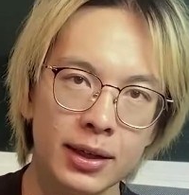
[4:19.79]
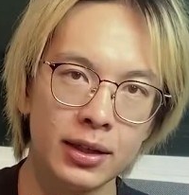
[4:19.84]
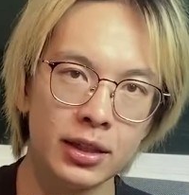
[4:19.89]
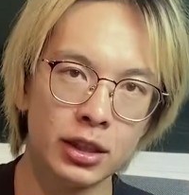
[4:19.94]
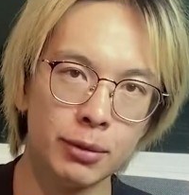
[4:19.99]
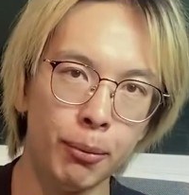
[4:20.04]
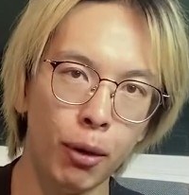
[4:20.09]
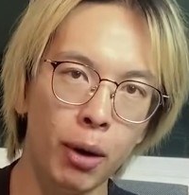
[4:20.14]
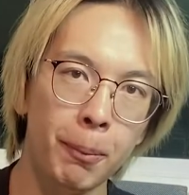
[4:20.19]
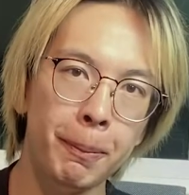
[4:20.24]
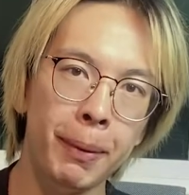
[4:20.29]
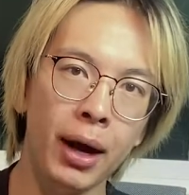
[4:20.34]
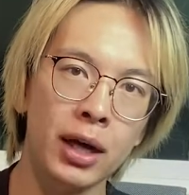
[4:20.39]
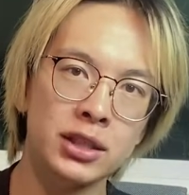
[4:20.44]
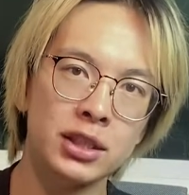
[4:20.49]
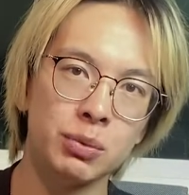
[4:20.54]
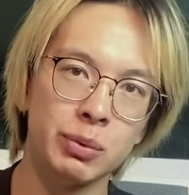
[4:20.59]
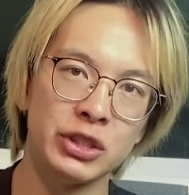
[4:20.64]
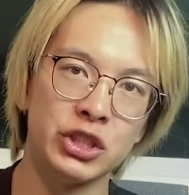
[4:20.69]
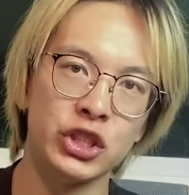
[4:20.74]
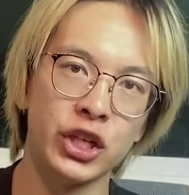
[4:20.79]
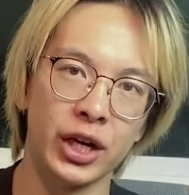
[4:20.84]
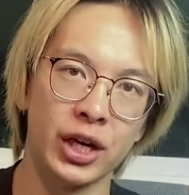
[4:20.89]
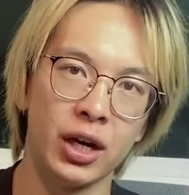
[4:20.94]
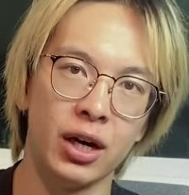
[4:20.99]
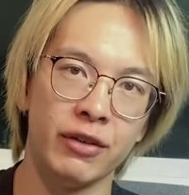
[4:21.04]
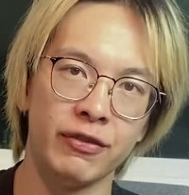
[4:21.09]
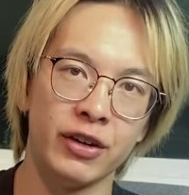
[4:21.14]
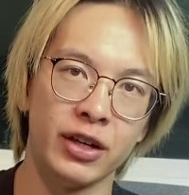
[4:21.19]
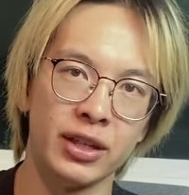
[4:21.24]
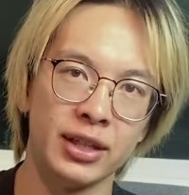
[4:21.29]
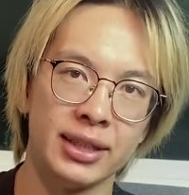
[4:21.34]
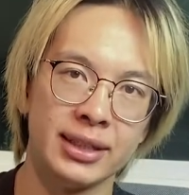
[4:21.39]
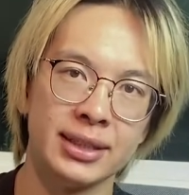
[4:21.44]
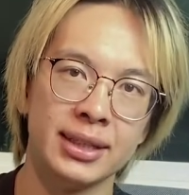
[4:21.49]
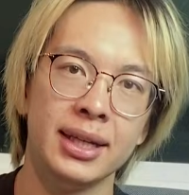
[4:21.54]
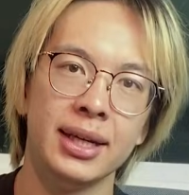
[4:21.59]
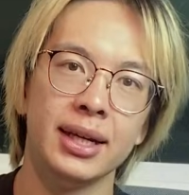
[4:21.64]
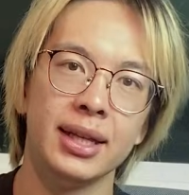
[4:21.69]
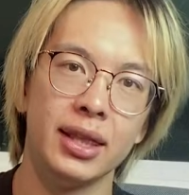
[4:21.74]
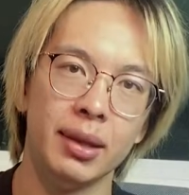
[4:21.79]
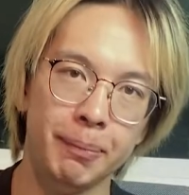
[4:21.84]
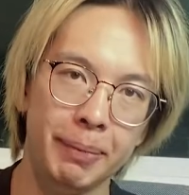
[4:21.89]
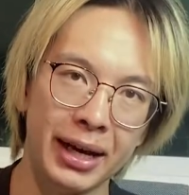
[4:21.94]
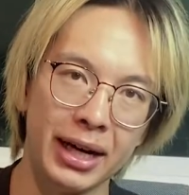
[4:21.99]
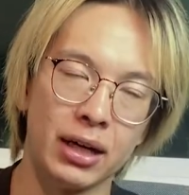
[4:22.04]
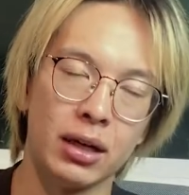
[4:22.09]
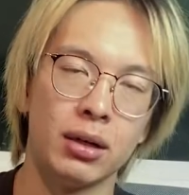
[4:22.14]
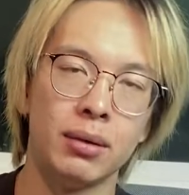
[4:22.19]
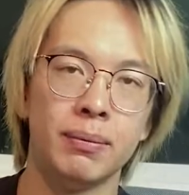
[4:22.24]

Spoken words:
The more boxes we check off on this, the better.